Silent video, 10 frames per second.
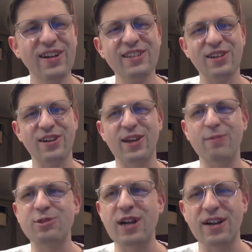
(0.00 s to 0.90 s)
It's hard to
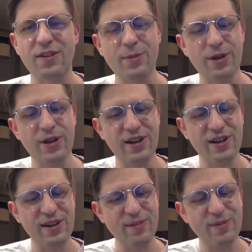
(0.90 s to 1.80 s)
keep track of them
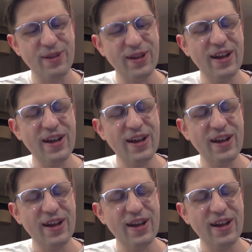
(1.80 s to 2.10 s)
all.